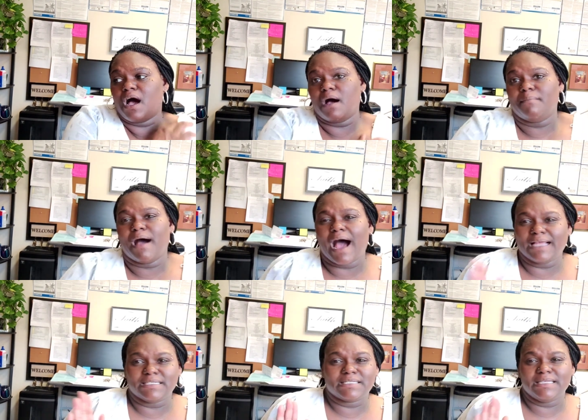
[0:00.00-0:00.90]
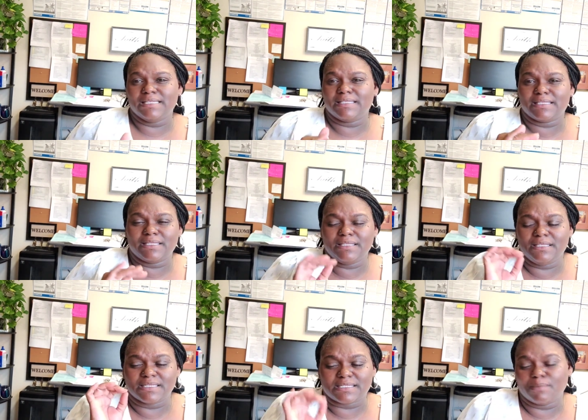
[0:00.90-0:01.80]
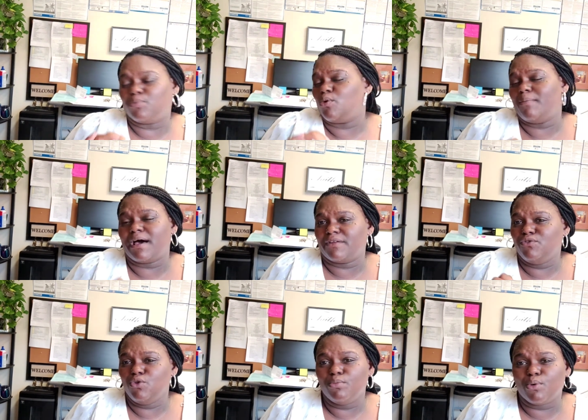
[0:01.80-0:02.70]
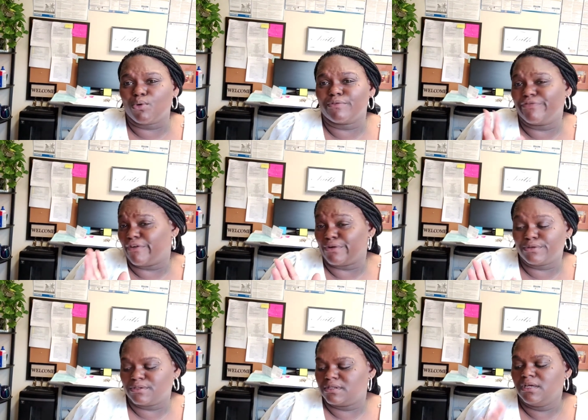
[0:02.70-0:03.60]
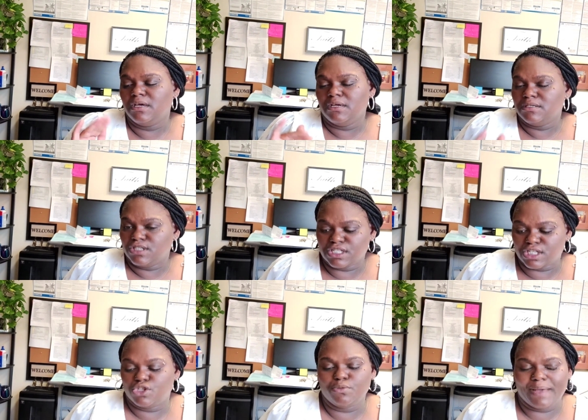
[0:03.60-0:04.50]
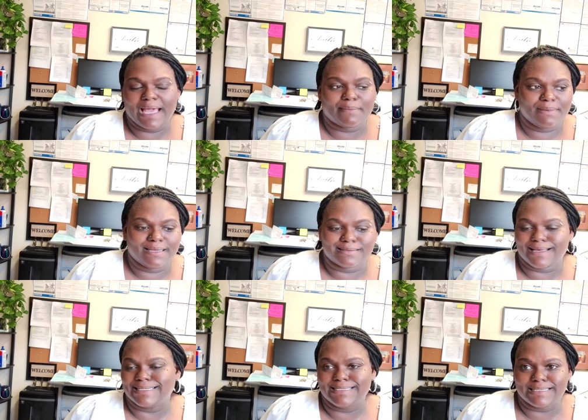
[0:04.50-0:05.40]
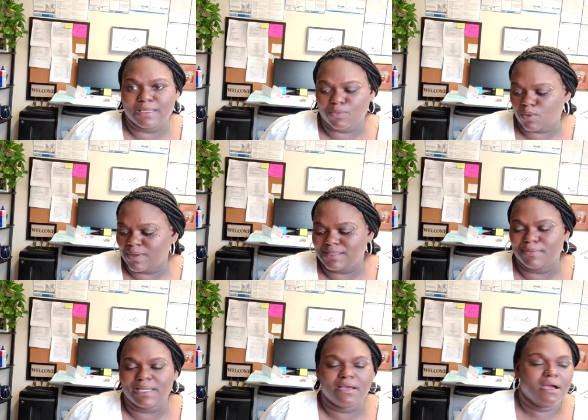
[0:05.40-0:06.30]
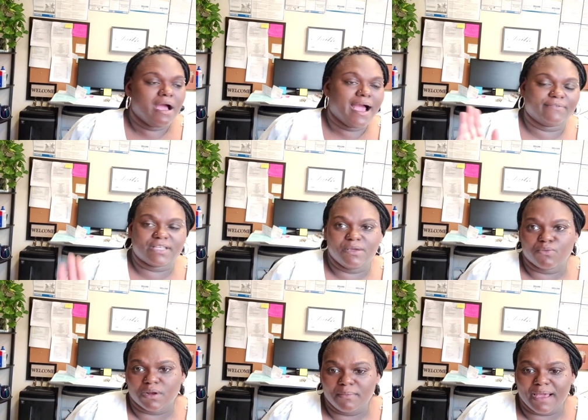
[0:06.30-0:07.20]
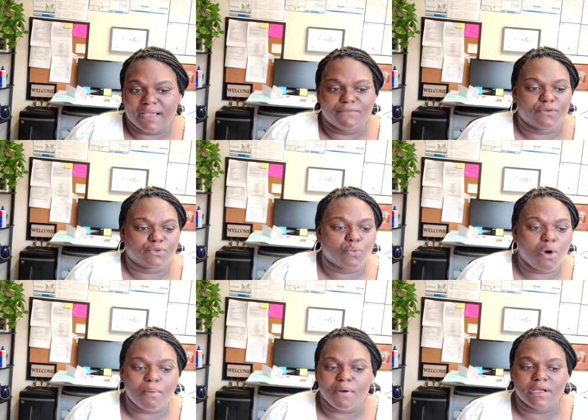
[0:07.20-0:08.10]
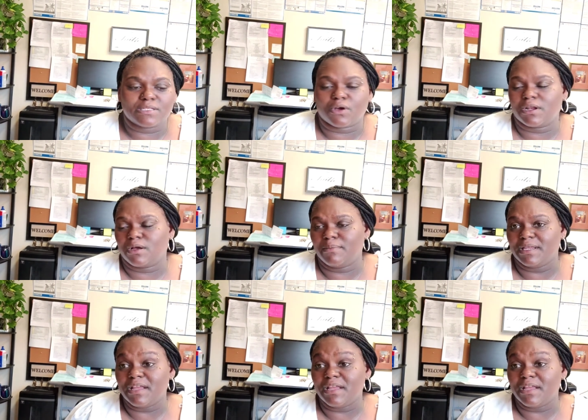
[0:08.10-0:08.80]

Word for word: um, I just did the simple amount of newborn first, just the two pack because I just didn't want to waste money. I have to keep running back and forth to Walmart. It's already going to be